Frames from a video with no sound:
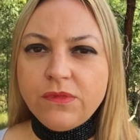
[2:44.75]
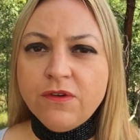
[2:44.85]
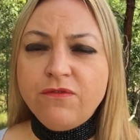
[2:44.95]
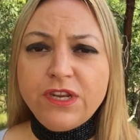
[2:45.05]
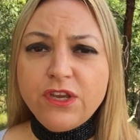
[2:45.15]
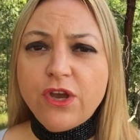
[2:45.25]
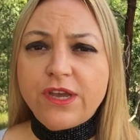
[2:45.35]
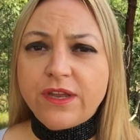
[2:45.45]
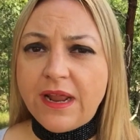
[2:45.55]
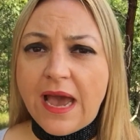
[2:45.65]
Video
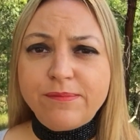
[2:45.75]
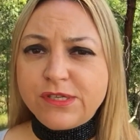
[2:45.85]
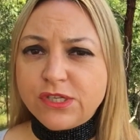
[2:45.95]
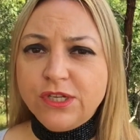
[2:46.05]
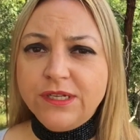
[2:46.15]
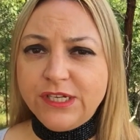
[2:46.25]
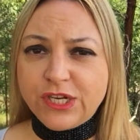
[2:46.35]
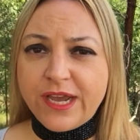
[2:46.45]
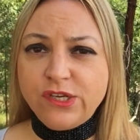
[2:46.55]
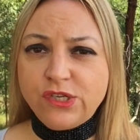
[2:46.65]
can absolutely
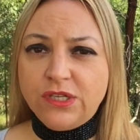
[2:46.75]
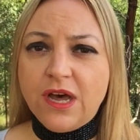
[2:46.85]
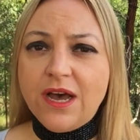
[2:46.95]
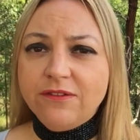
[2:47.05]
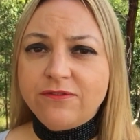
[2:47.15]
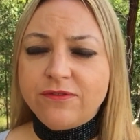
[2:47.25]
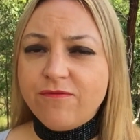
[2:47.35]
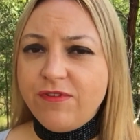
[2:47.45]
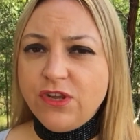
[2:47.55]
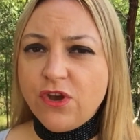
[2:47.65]
change your life.
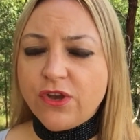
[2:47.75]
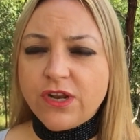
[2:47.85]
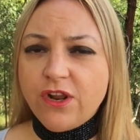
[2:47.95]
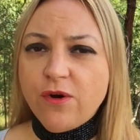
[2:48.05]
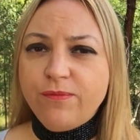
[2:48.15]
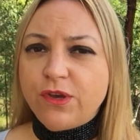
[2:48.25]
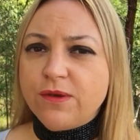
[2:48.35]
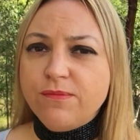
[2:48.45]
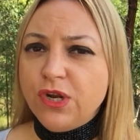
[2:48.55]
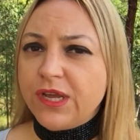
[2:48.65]
Video can help you
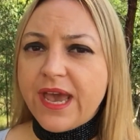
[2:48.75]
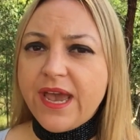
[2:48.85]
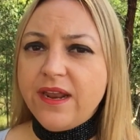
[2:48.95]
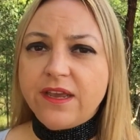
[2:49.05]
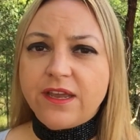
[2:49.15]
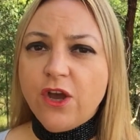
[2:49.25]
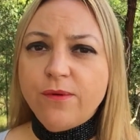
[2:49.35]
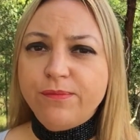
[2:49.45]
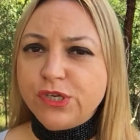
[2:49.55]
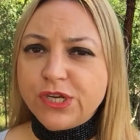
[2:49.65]
communicate. It can
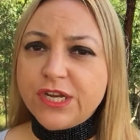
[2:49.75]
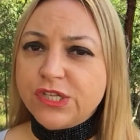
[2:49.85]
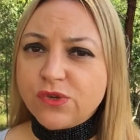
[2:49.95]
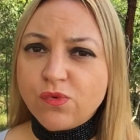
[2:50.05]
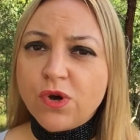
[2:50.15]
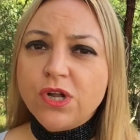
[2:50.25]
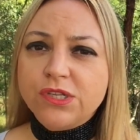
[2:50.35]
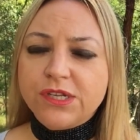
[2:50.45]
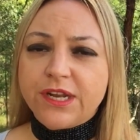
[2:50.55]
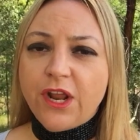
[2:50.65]
help you change the world.
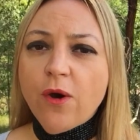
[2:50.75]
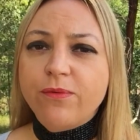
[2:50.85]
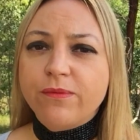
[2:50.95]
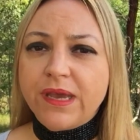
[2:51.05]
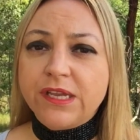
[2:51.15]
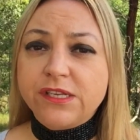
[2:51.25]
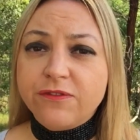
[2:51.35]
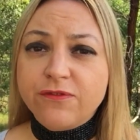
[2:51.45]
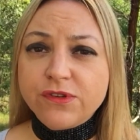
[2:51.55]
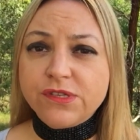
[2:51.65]
It can help you make a
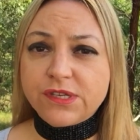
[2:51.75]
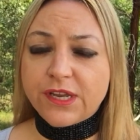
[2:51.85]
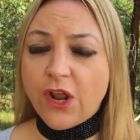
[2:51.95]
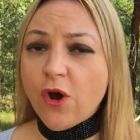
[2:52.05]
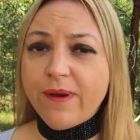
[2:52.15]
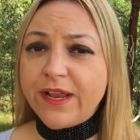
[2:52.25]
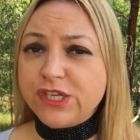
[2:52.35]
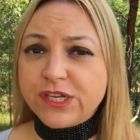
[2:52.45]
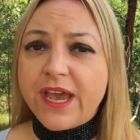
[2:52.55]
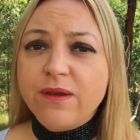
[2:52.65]
difference. It can help
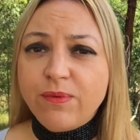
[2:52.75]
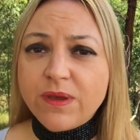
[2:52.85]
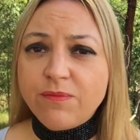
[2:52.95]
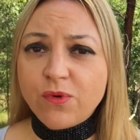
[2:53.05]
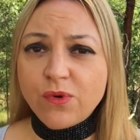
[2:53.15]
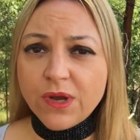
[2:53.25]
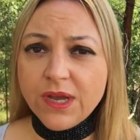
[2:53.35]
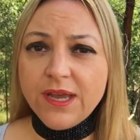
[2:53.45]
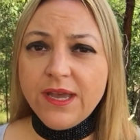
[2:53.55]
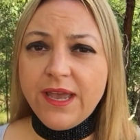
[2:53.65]
educate people.
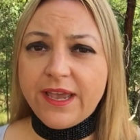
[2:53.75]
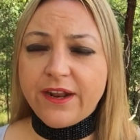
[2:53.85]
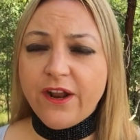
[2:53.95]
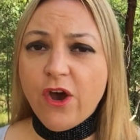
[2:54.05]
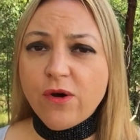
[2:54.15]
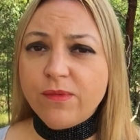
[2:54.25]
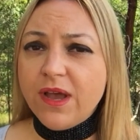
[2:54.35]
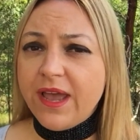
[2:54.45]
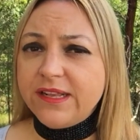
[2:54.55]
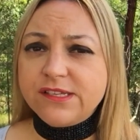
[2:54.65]
It can help
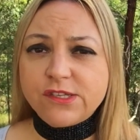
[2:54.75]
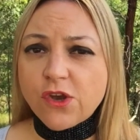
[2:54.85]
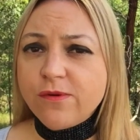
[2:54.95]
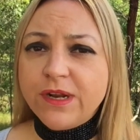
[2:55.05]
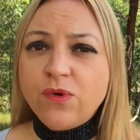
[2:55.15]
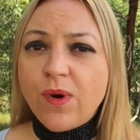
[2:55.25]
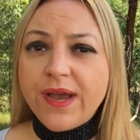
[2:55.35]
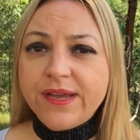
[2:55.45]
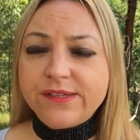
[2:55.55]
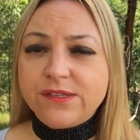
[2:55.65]
in so many
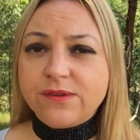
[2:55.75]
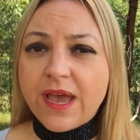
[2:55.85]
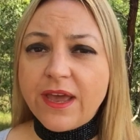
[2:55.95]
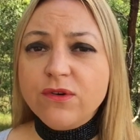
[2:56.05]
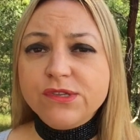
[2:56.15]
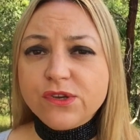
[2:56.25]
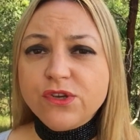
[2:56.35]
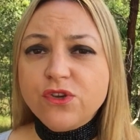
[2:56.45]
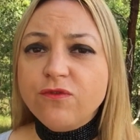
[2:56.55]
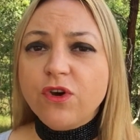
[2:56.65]
ways. And also,
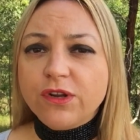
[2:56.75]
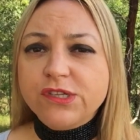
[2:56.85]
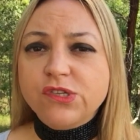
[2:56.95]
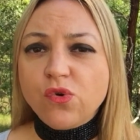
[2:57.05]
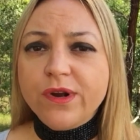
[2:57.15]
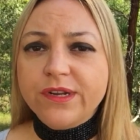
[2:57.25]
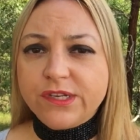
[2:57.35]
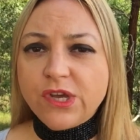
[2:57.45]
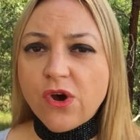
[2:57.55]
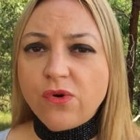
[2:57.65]
you've got a story to
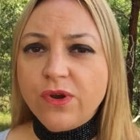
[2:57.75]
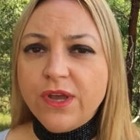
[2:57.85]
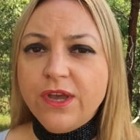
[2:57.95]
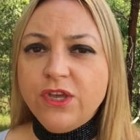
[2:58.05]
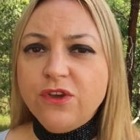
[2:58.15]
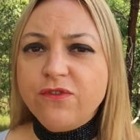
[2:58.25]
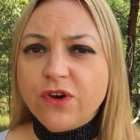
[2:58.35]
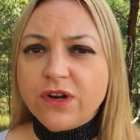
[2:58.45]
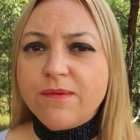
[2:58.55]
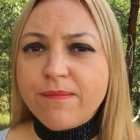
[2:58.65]
tell. You've
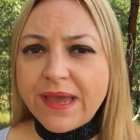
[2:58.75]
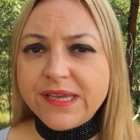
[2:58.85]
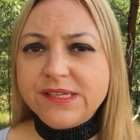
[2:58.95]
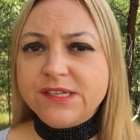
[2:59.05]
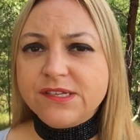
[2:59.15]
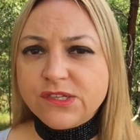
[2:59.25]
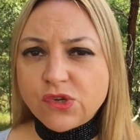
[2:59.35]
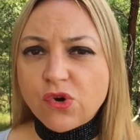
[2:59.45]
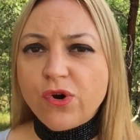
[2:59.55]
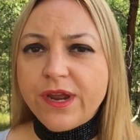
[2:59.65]
got an amazing
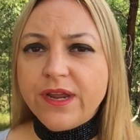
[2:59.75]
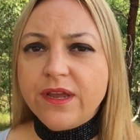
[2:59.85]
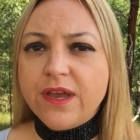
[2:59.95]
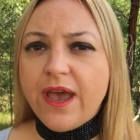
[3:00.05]
story.